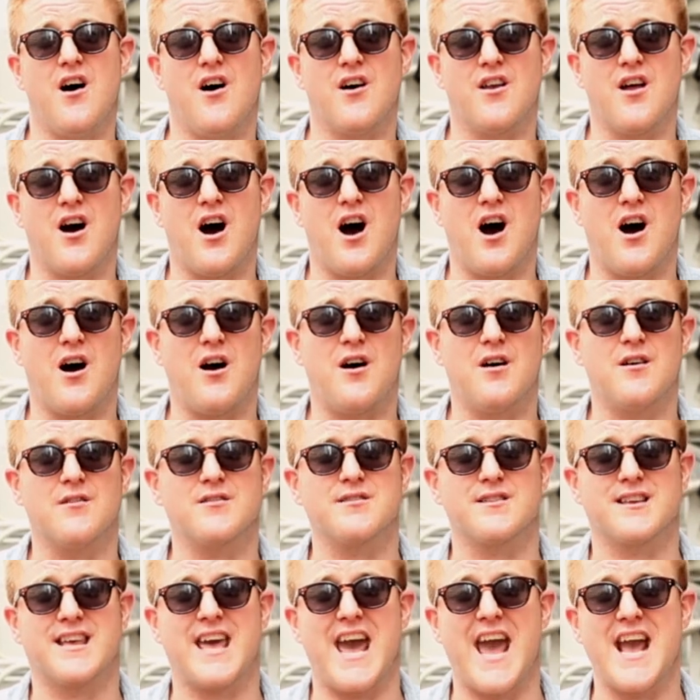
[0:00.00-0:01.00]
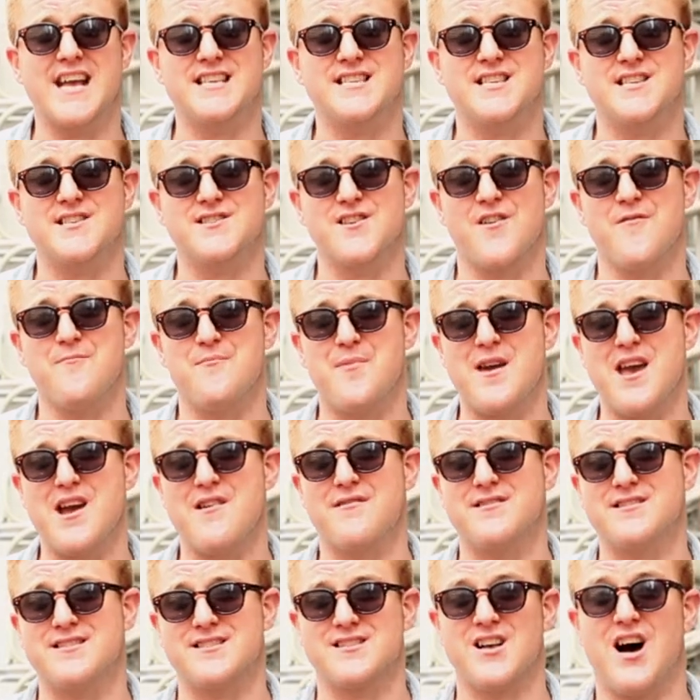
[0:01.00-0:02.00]
on our cases of
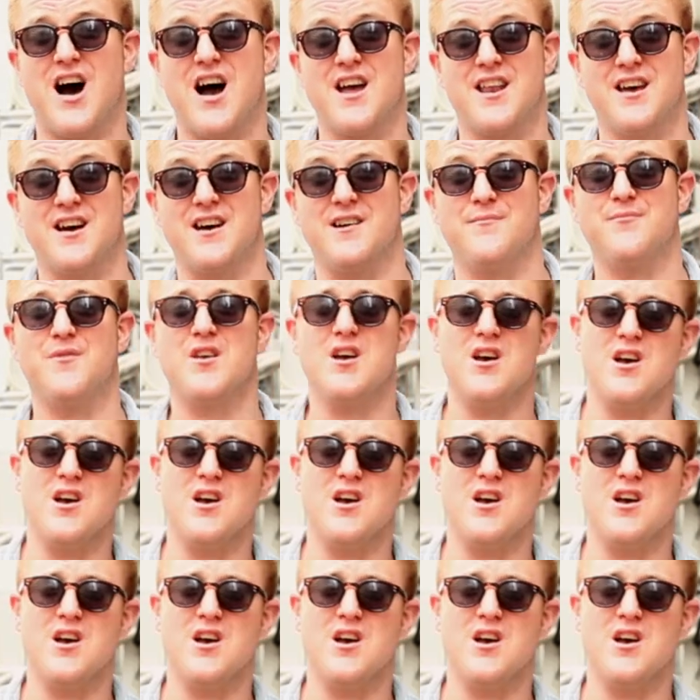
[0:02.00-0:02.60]
beer and cider.